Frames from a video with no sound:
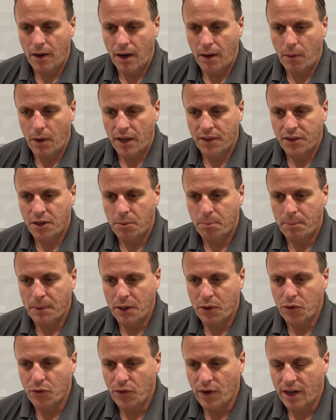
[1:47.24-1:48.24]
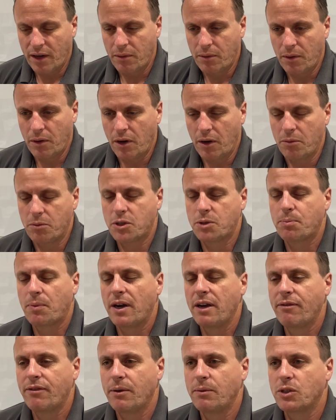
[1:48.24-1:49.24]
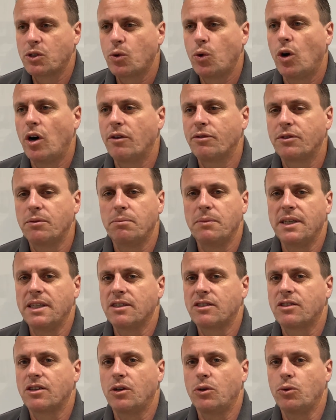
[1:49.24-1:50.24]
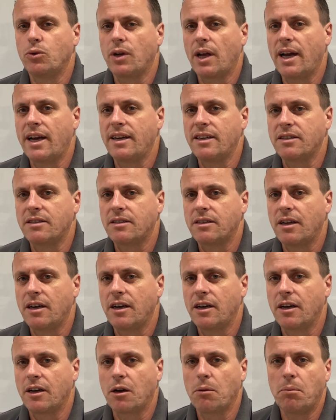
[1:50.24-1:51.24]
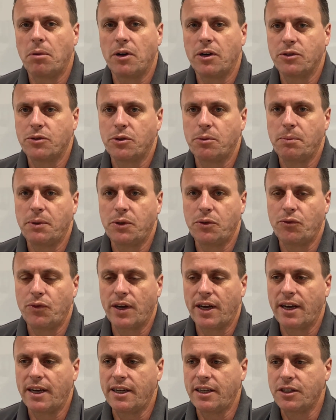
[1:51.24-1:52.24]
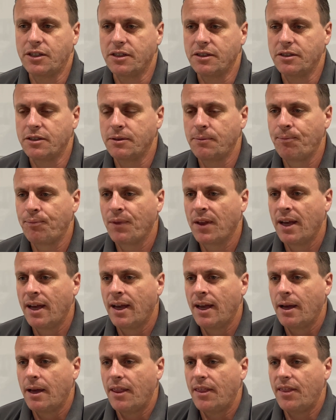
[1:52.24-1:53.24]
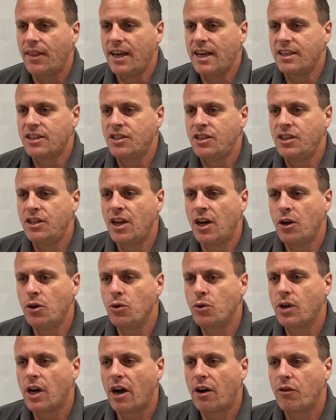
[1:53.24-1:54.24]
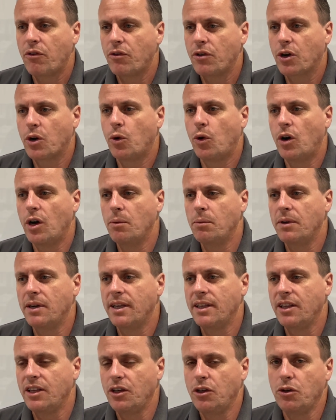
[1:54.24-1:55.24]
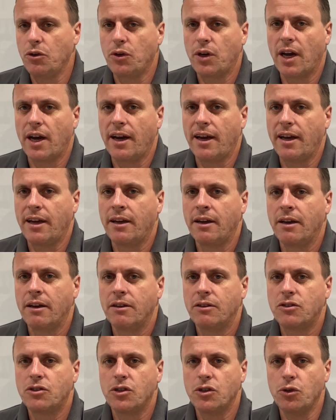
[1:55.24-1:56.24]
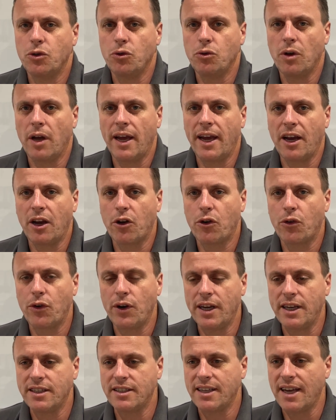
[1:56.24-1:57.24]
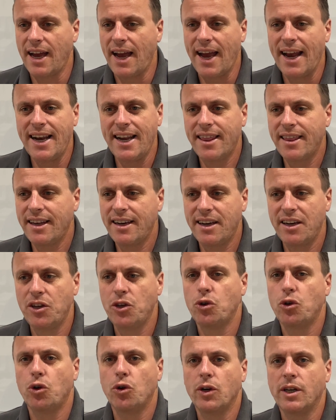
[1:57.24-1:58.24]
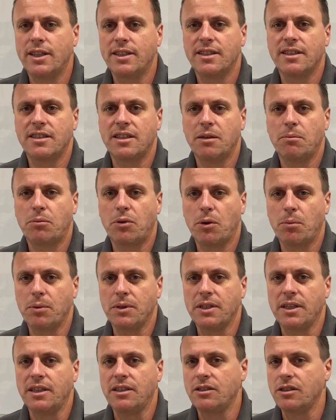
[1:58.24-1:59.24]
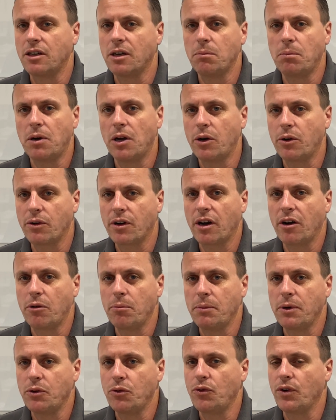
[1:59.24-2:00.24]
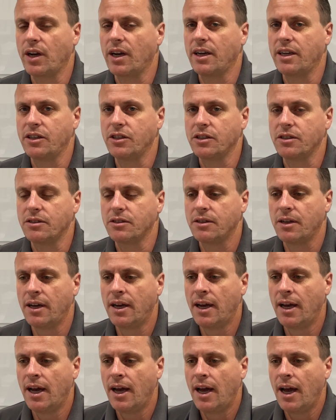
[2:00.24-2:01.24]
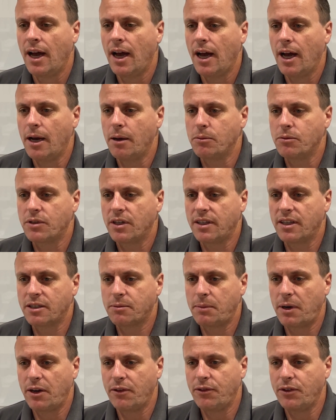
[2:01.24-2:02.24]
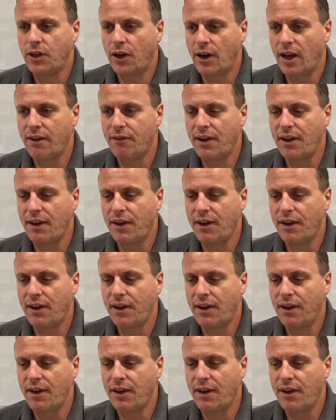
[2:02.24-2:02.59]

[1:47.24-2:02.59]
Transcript: the building spray foam is quite often being sold as complies with the building regulations. There's no current requirement in the UK to increase anything in your existing property to comply with current building regulations. So it doesn't matter if you don't have